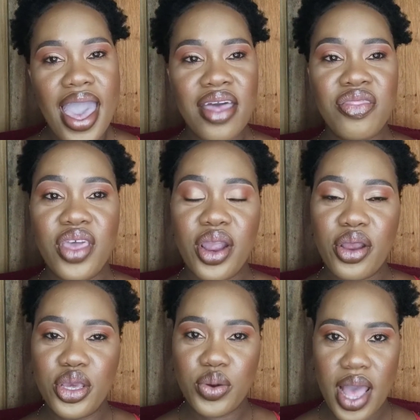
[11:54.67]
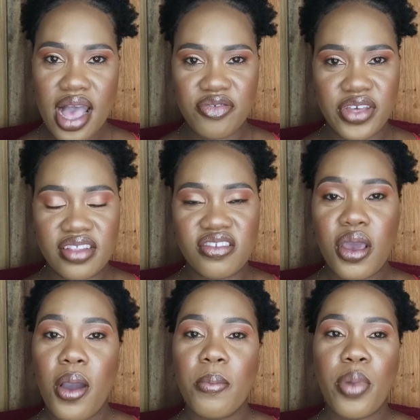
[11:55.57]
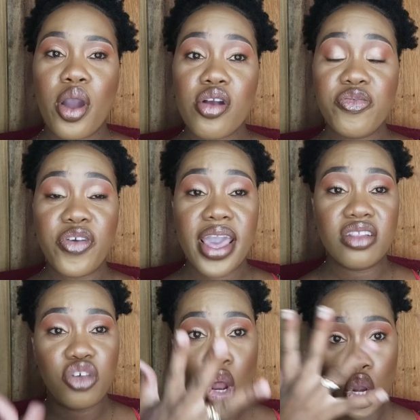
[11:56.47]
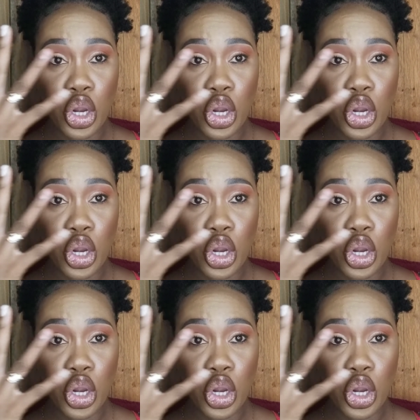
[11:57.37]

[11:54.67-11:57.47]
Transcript: And there you have it. Perfect